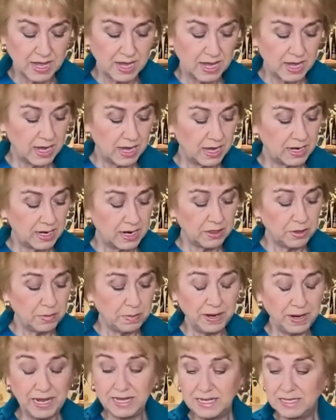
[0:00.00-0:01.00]
Another
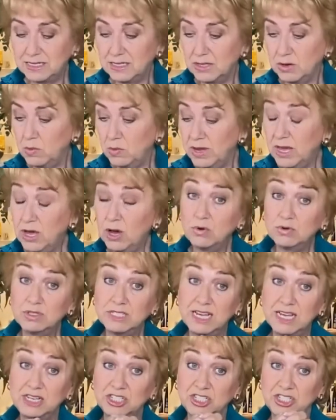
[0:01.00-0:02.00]
place that we hold
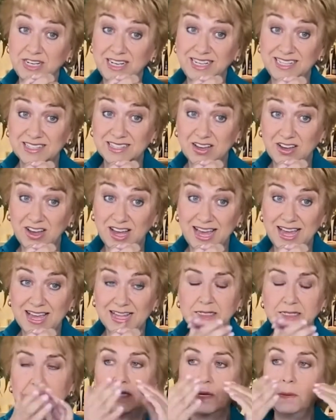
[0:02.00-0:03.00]
tension is our
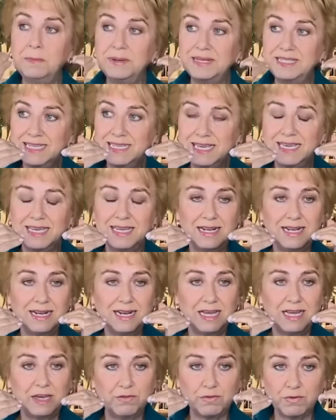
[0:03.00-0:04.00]
hands, and
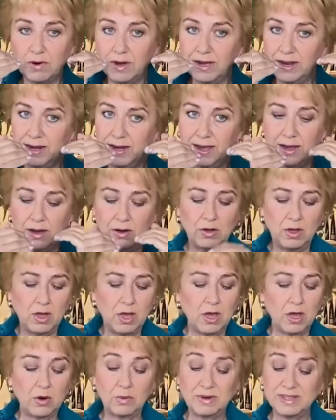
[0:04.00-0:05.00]
particularly if right now
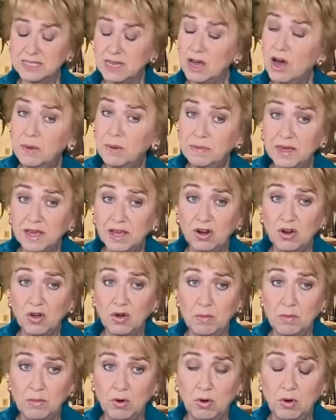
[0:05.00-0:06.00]
we're typing a
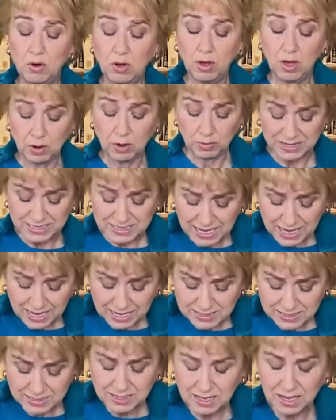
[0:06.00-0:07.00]
lot more, we're
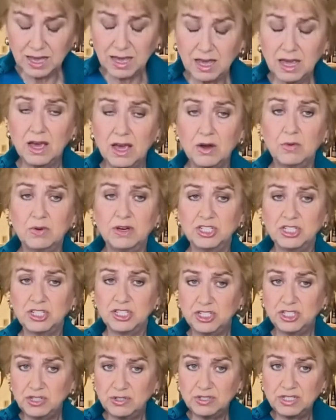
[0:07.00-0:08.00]
texting, we're
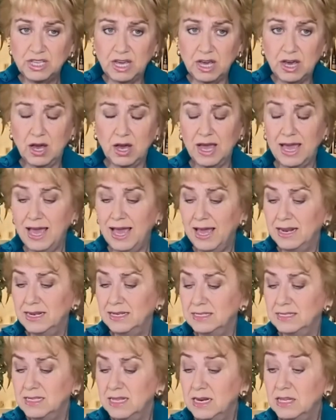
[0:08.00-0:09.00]
just using our
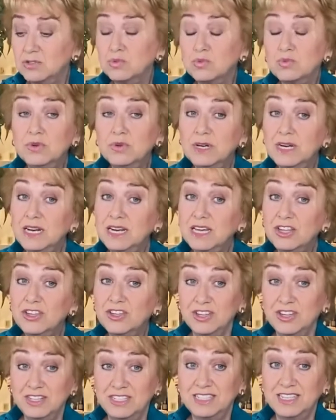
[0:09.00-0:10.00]
hands, then it's really
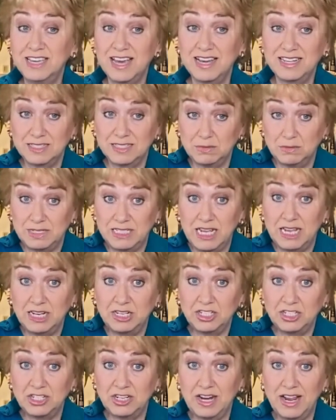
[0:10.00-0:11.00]
good to get some
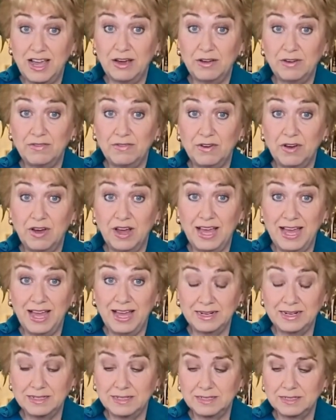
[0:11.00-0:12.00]
tension out of our
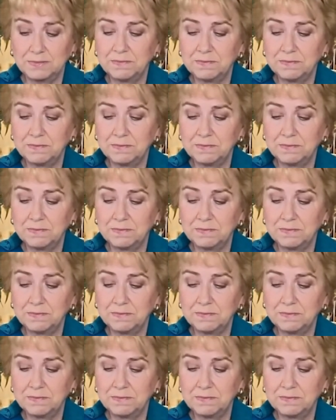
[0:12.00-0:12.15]
hands.